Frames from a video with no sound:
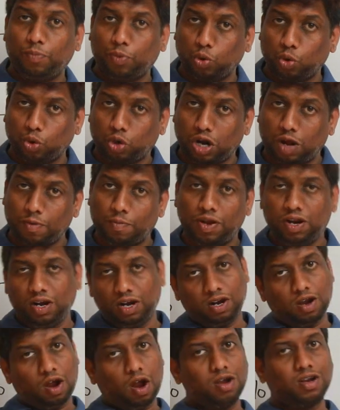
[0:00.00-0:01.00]
programmer,
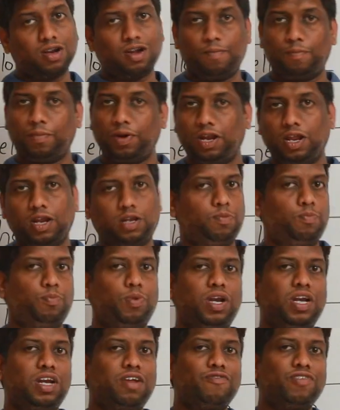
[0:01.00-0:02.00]
not compiler.
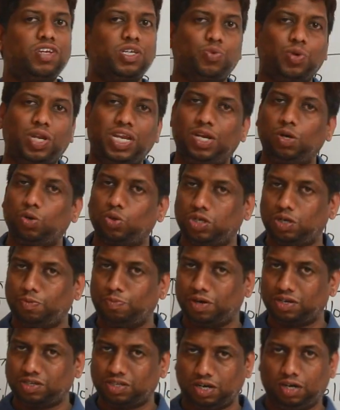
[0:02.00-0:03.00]
Printf is very innocent
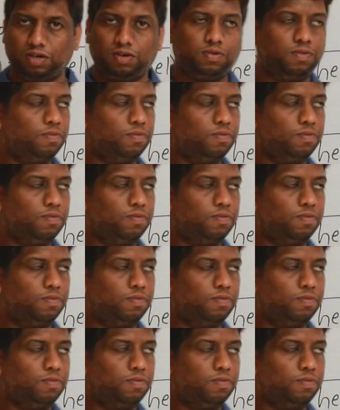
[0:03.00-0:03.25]
person.